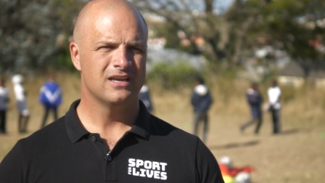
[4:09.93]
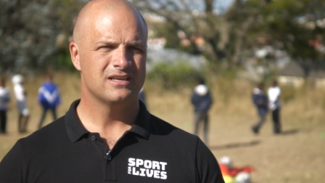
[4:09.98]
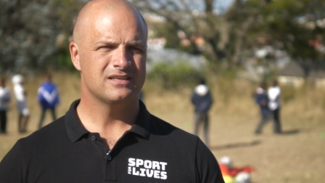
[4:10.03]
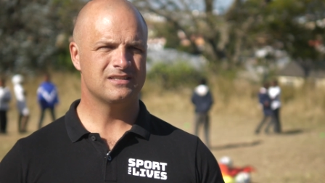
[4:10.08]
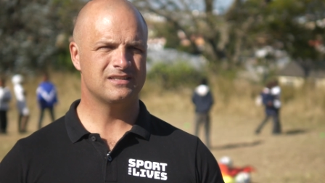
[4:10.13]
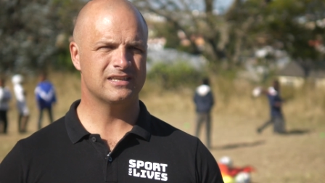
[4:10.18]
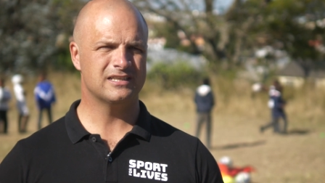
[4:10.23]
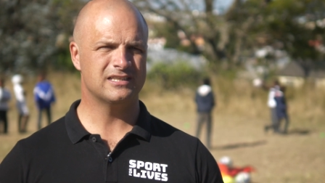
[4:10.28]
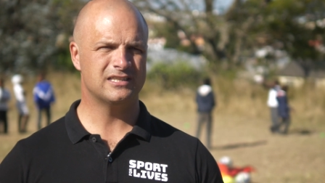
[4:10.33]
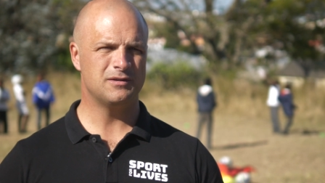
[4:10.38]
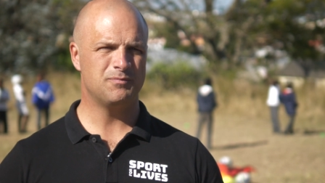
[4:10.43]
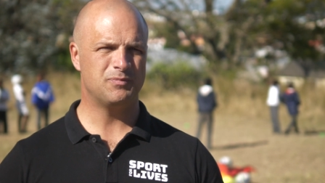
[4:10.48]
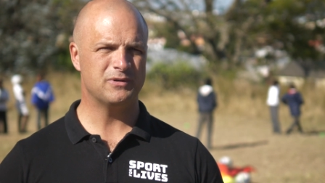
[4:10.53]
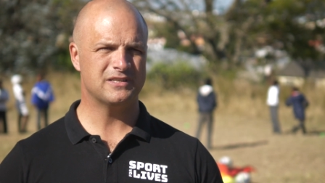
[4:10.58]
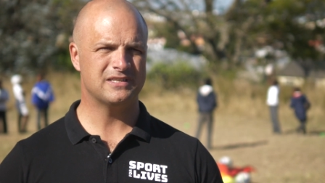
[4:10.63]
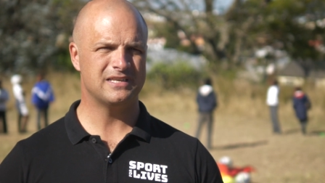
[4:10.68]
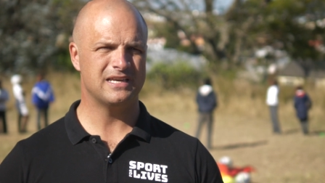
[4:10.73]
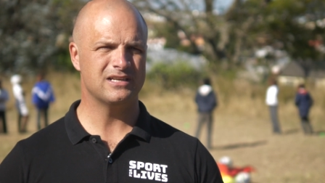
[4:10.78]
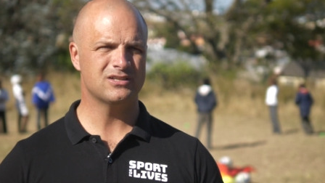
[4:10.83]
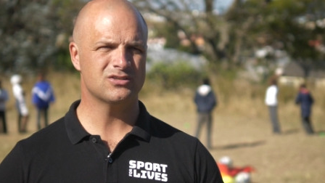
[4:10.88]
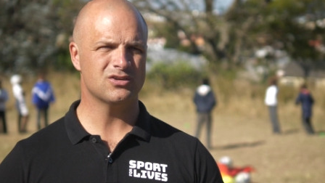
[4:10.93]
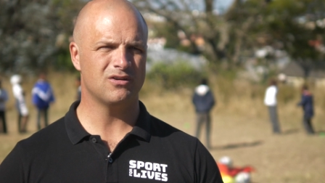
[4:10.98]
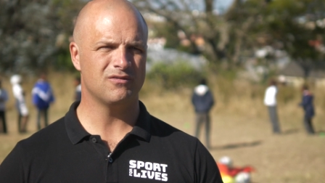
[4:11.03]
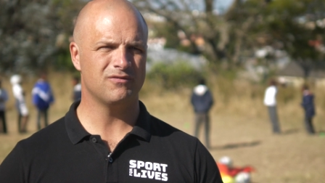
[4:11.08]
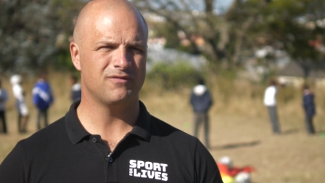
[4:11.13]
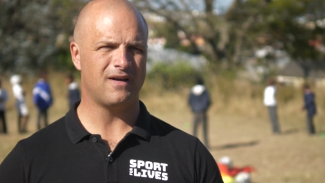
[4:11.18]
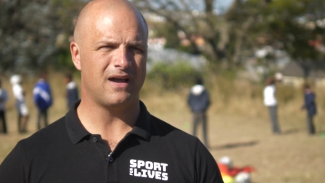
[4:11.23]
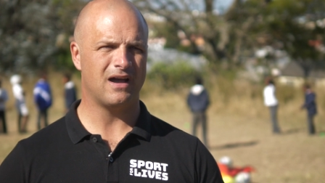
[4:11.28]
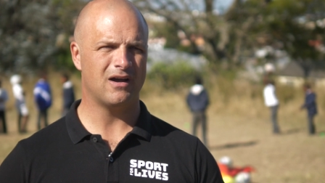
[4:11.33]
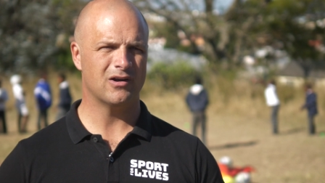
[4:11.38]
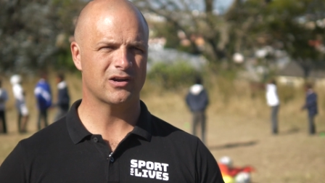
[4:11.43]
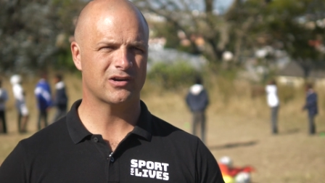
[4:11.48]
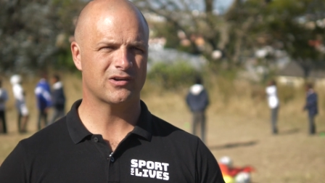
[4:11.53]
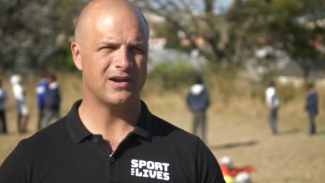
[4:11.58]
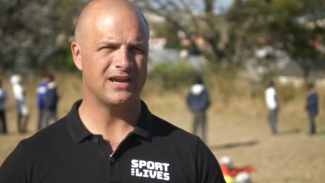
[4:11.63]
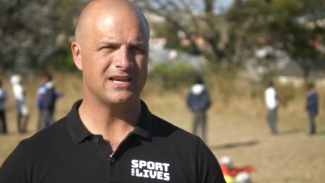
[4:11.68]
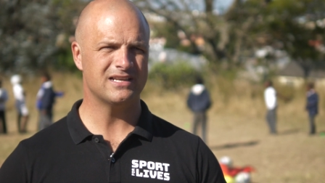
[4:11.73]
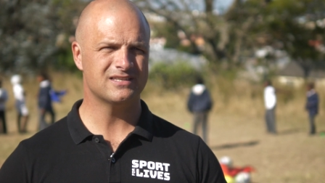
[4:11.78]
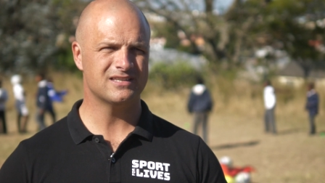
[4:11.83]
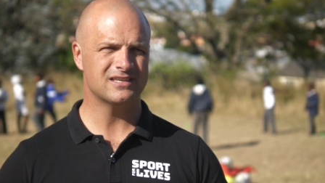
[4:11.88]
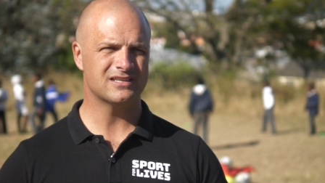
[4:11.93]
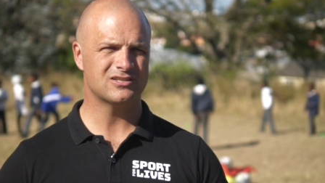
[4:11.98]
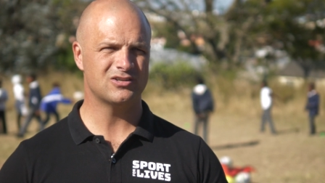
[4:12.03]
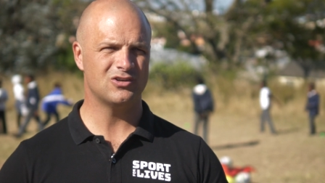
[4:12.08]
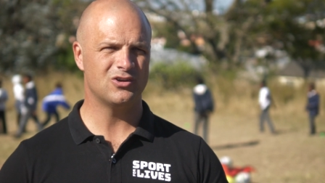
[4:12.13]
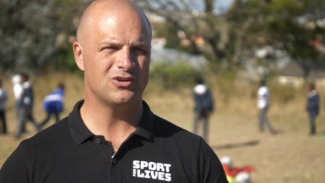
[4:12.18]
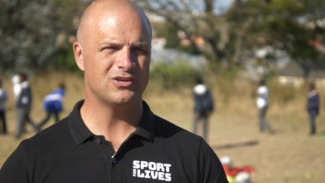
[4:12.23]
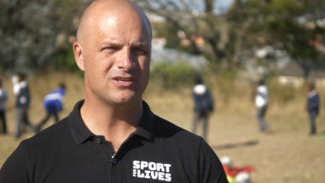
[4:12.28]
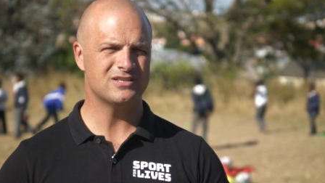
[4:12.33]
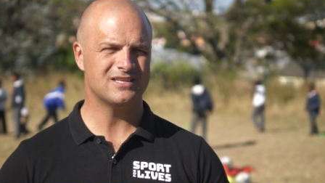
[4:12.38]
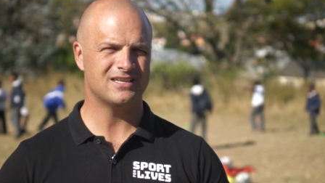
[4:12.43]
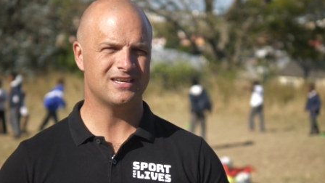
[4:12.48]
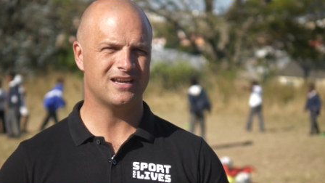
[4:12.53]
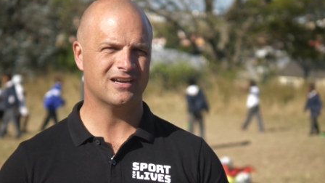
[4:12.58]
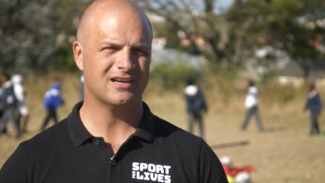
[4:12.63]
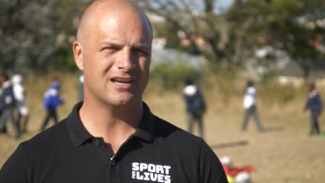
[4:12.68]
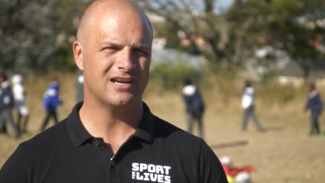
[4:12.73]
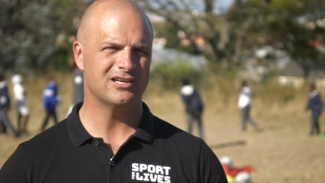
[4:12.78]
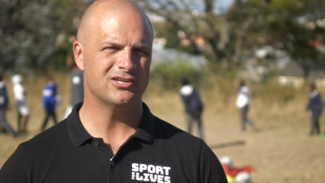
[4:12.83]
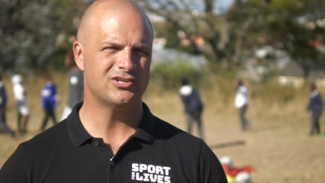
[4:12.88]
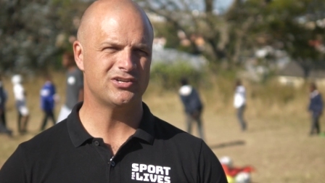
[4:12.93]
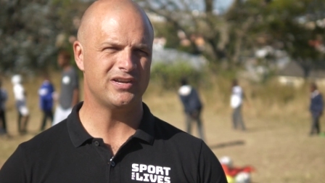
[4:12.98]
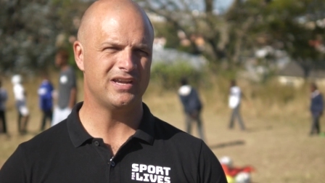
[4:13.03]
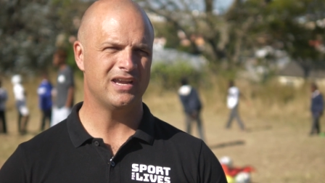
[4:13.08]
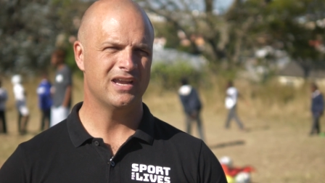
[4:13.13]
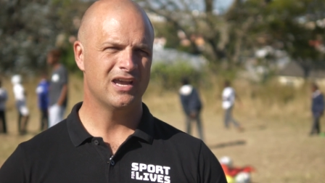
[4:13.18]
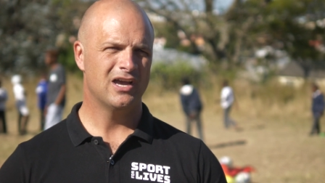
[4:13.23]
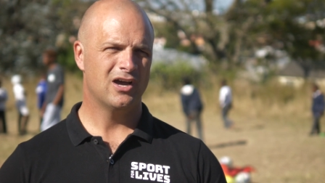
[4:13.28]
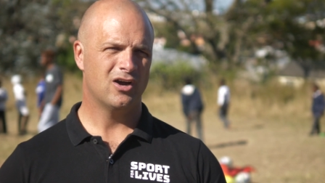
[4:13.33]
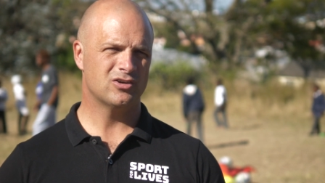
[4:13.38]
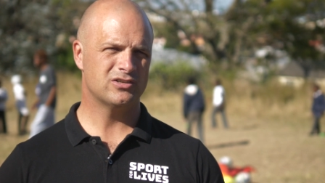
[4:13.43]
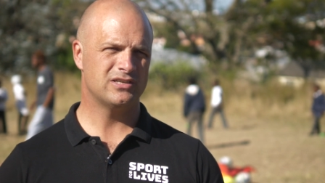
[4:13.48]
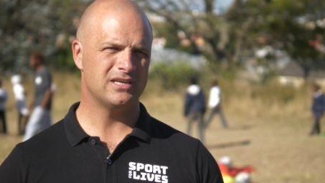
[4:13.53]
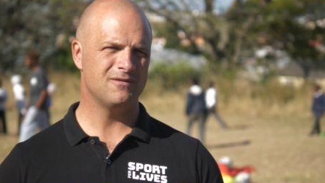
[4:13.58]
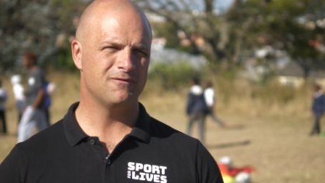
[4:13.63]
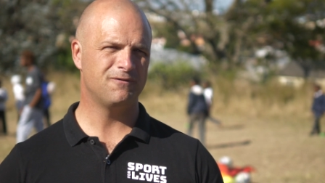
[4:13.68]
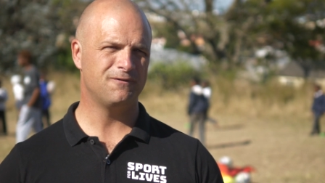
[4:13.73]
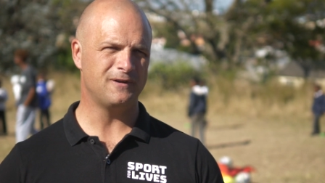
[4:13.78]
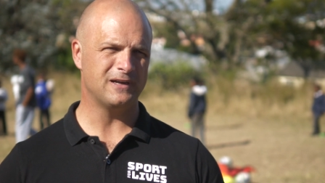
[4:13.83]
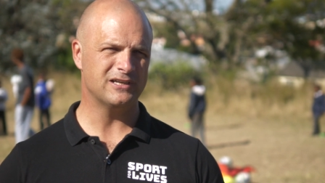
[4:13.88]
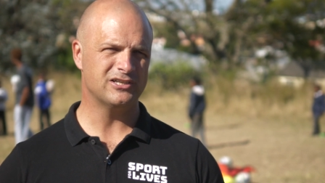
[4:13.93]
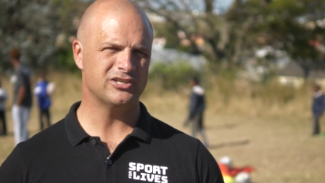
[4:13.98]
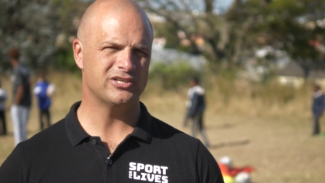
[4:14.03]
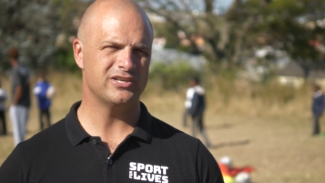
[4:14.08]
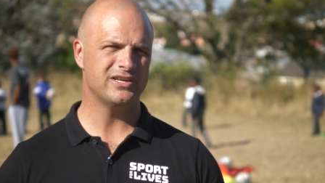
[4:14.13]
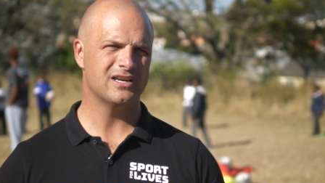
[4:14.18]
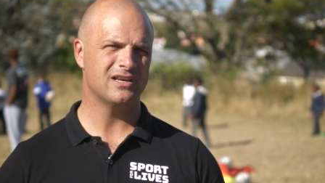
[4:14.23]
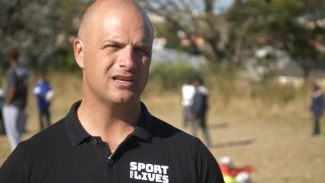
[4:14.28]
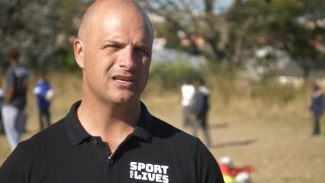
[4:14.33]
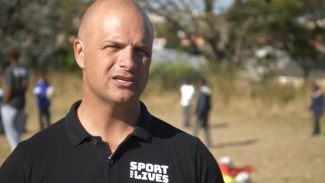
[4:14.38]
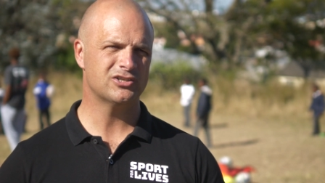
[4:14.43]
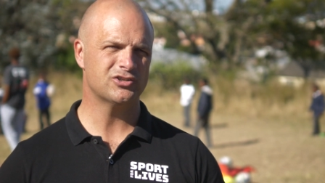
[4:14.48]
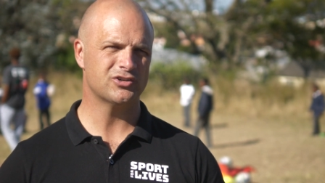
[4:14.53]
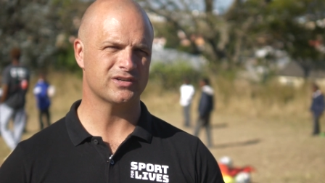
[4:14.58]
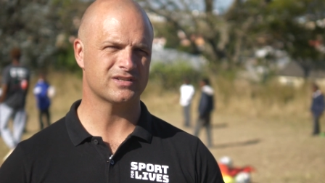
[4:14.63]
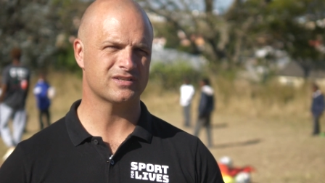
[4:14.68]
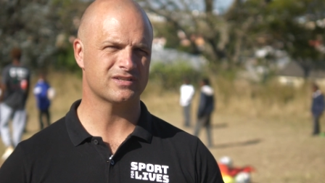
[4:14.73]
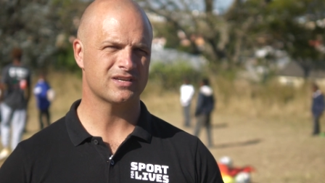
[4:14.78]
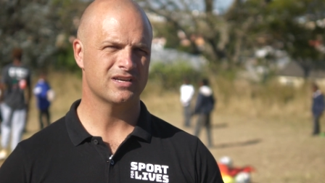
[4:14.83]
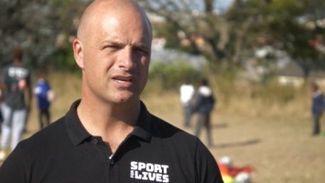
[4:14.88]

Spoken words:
60% of our grade 6 learners in our country are deemed functionally illiterate,